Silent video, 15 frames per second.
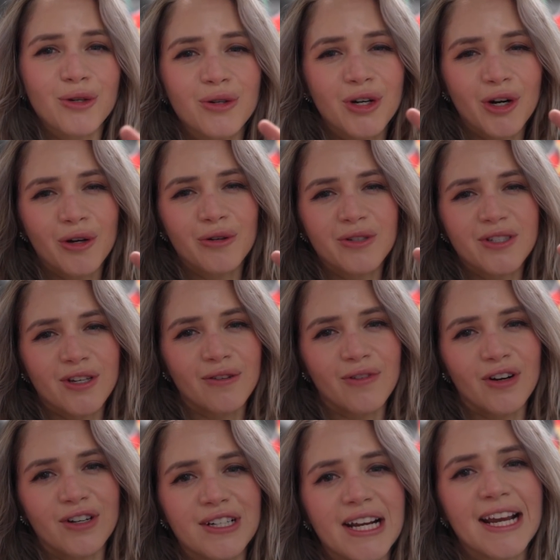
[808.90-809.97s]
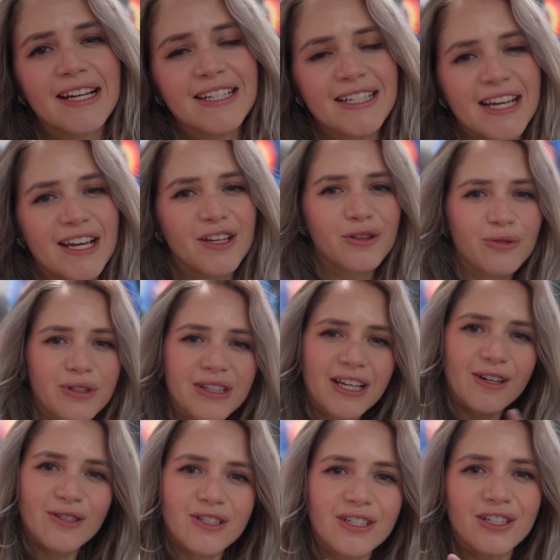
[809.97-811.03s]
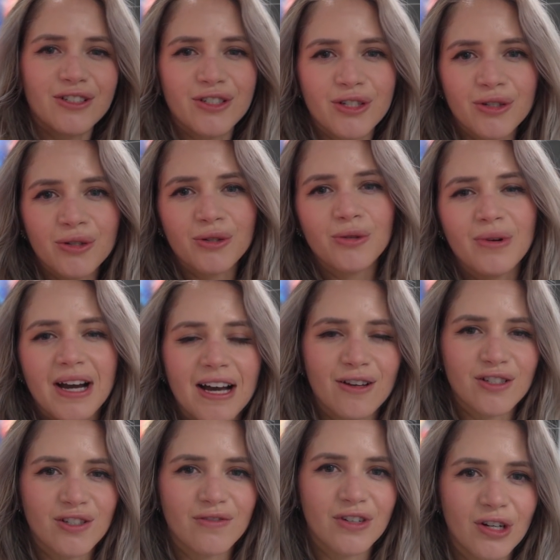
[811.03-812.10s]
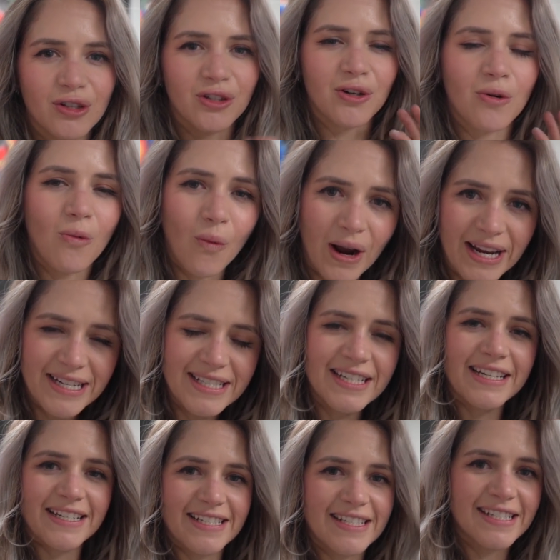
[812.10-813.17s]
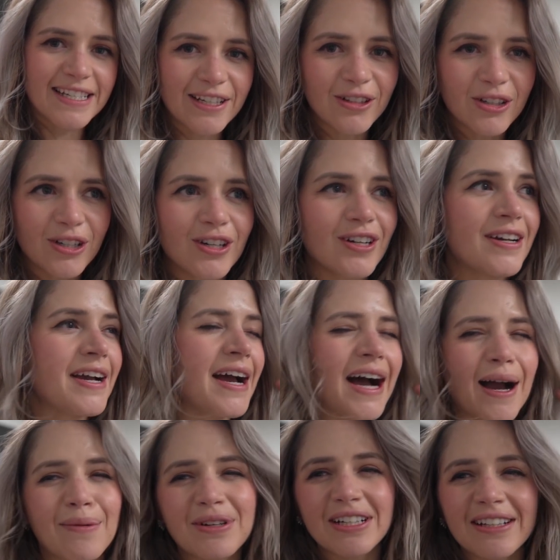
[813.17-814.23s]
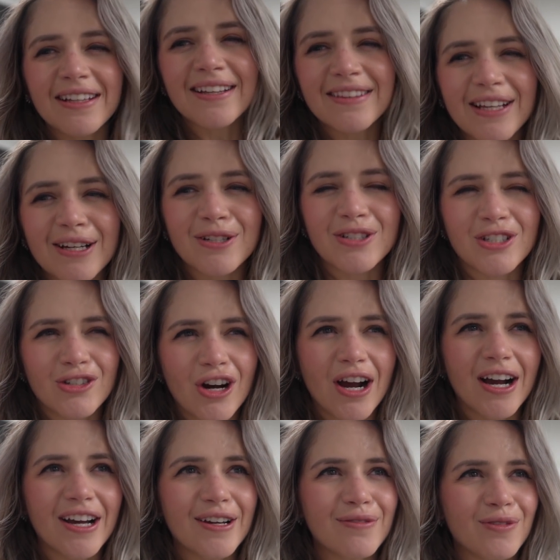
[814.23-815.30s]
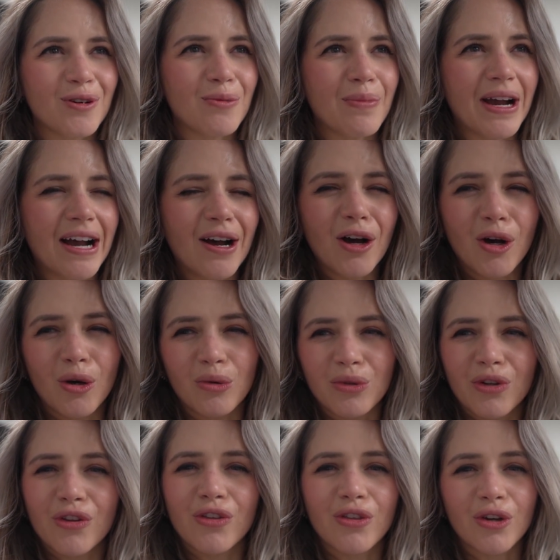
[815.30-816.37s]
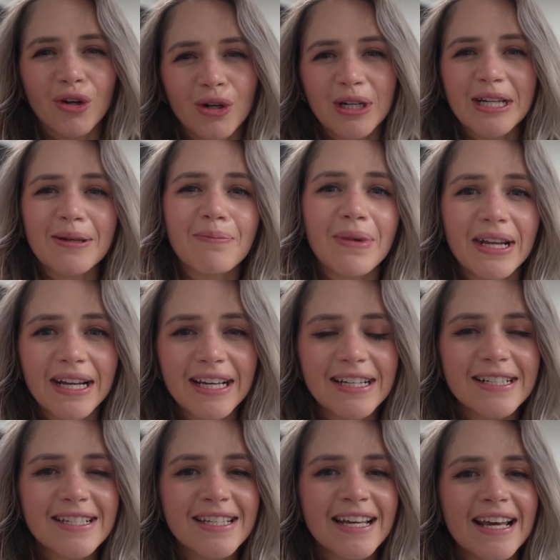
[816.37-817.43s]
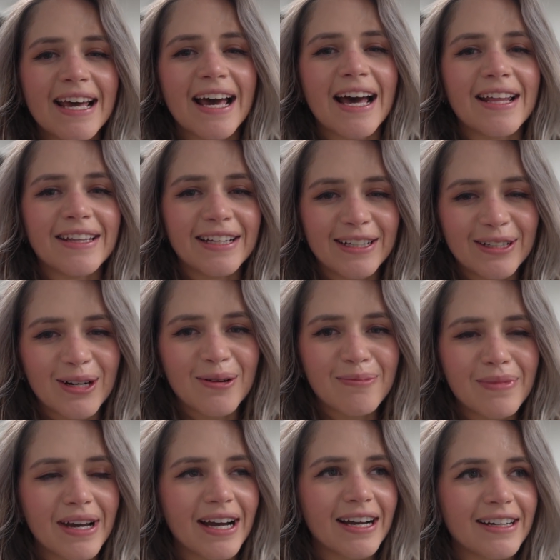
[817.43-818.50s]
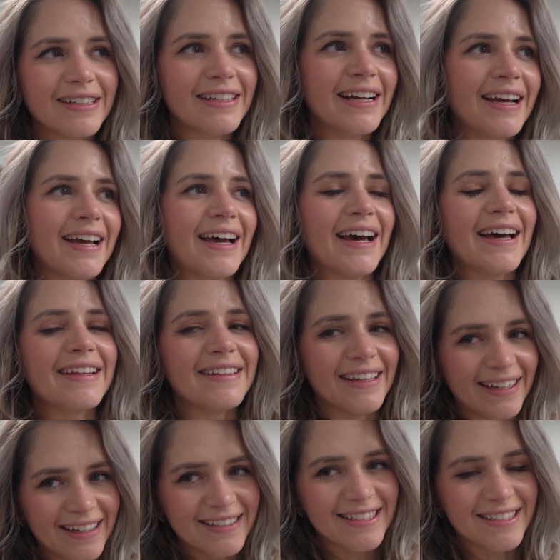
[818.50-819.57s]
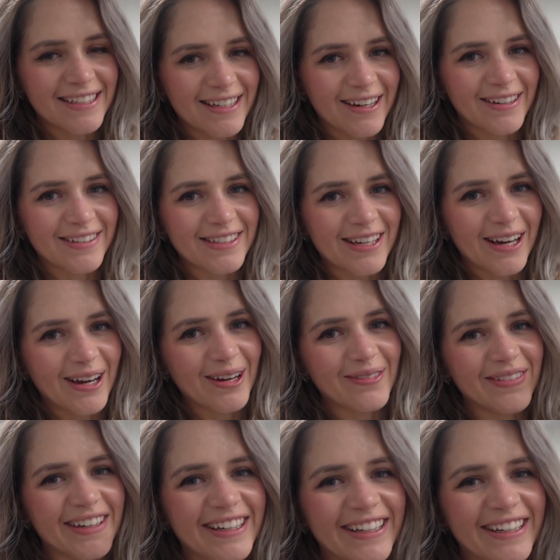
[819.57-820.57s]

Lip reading: Coats of our KDA 3002 House of Color white sealer. I'm gonna let that dry for about 30 minutes and then come back and then it's neon time.